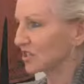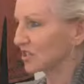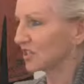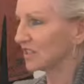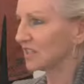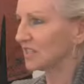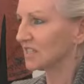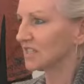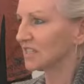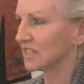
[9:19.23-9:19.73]

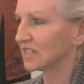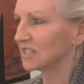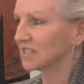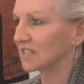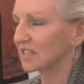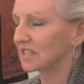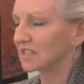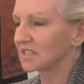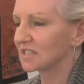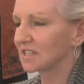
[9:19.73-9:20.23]
much in the
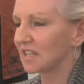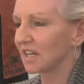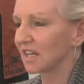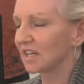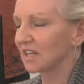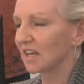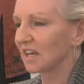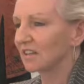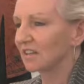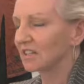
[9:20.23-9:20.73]
60s,
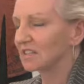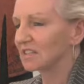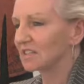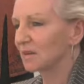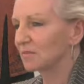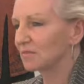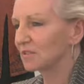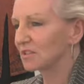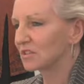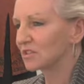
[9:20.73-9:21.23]
and I
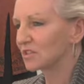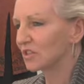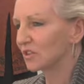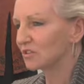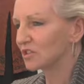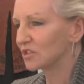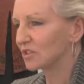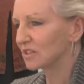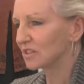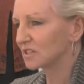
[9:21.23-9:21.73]
think some of the
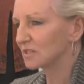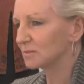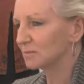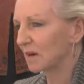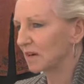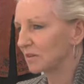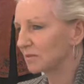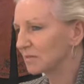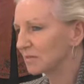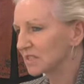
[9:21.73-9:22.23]
social
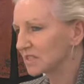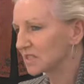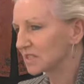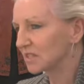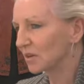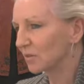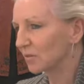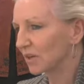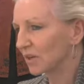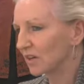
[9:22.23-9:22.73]

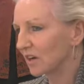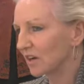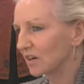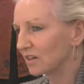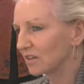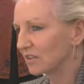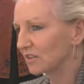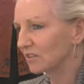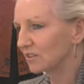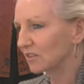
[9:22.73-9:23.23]
experiments that went
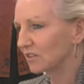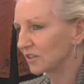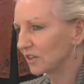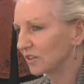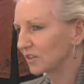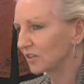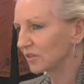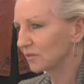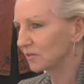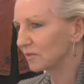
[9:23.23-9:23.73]
on, you
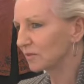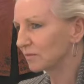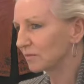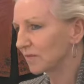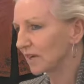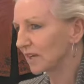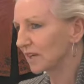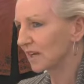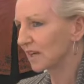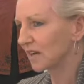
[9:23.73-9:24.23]

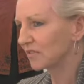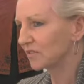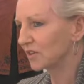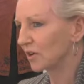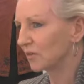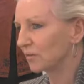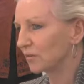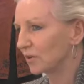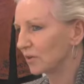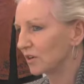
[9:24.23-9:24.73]
know, make
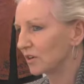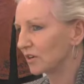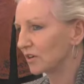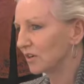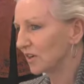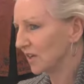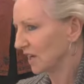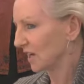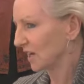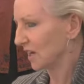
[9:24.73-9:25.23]
love, not
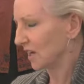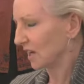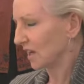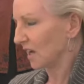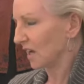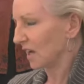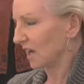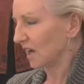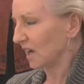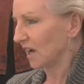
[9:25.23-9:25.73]
war,
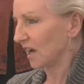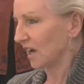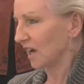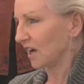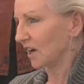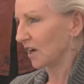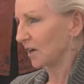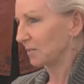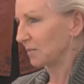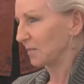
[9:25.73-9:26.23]

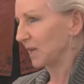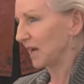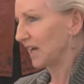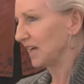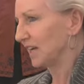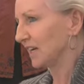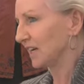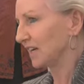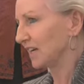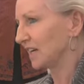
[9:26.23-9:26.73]

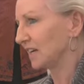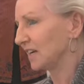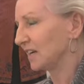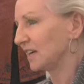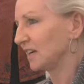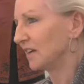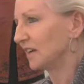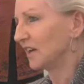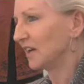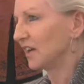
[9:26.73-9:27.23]
um,
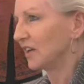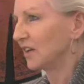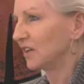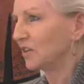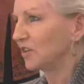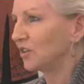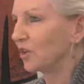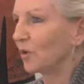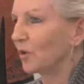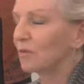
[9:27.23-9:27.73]

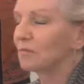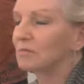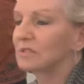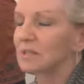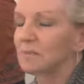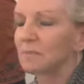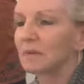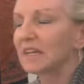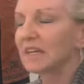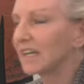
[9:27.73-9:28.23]
you know, it
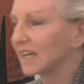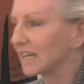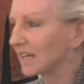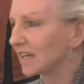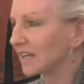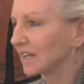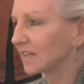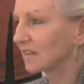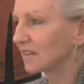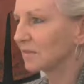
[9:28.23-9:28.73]
was the
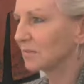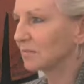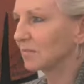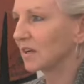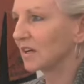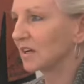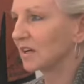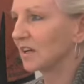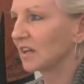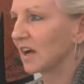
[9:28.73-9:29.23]
beginning,
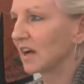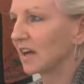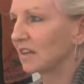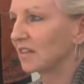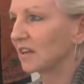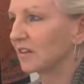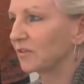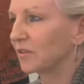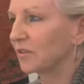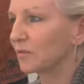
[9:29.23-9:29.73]
but
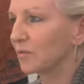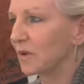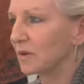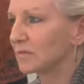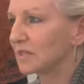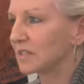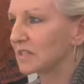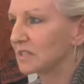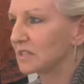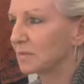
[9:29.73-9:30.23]
I think for
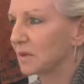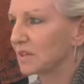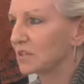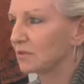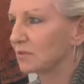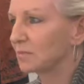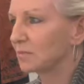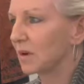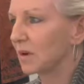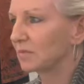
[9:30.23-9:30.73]
women
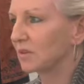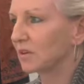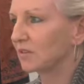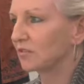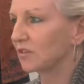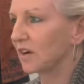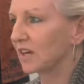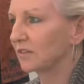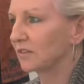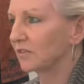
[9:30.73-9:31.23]
especially, it was
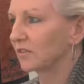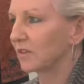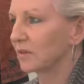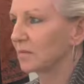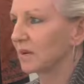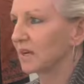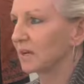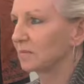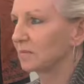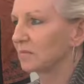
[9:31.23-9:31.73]
probably great
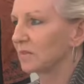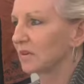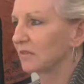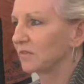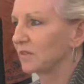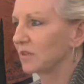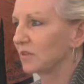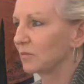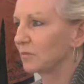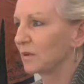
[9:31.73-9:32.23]
for the men,
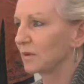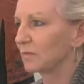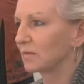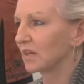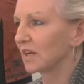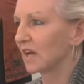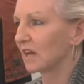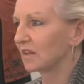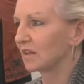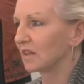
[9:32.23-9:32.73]
but for the
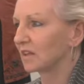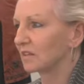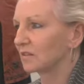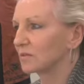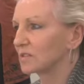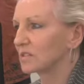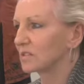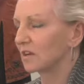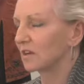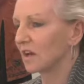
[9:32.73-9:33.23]
women, I
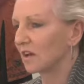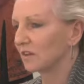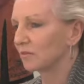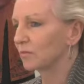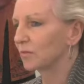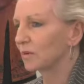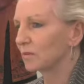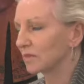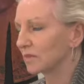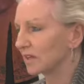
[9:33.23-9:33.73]
think there was a
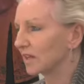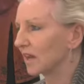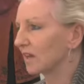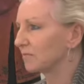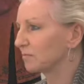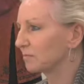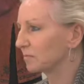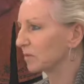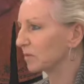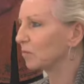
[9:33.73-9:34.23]
lot of women left